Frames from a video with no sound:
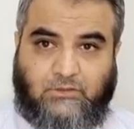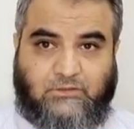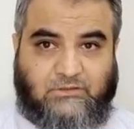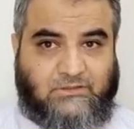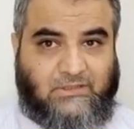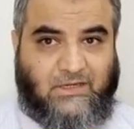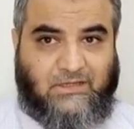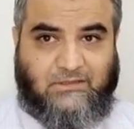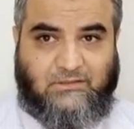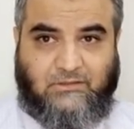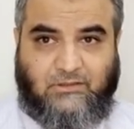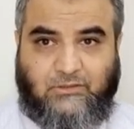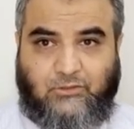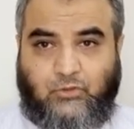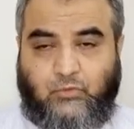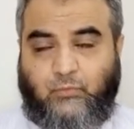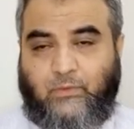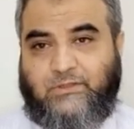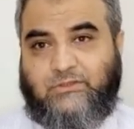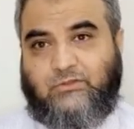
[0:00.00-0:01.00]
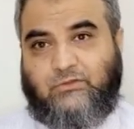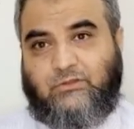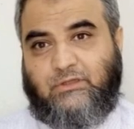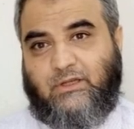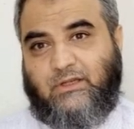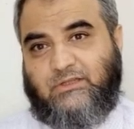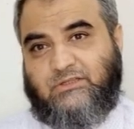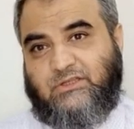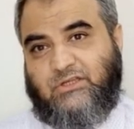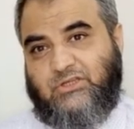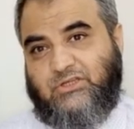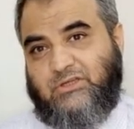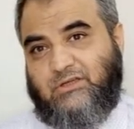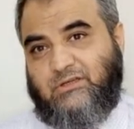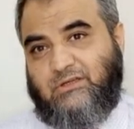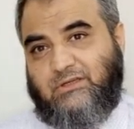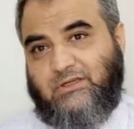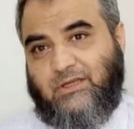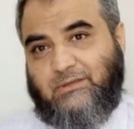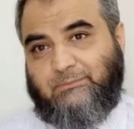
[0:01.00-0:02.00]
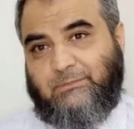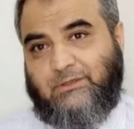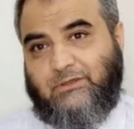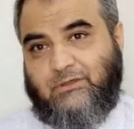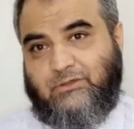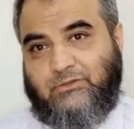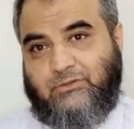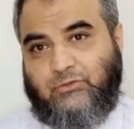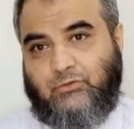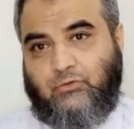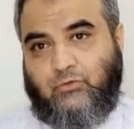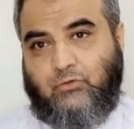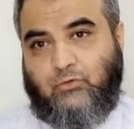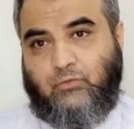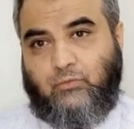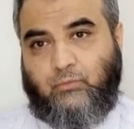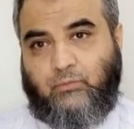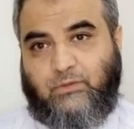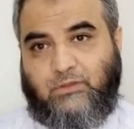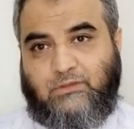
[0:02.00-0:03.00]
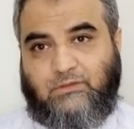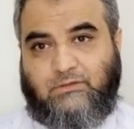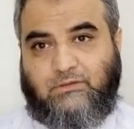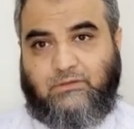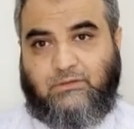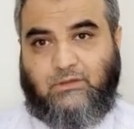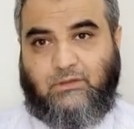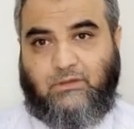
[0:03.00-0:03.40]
That new vascularization can be controlled with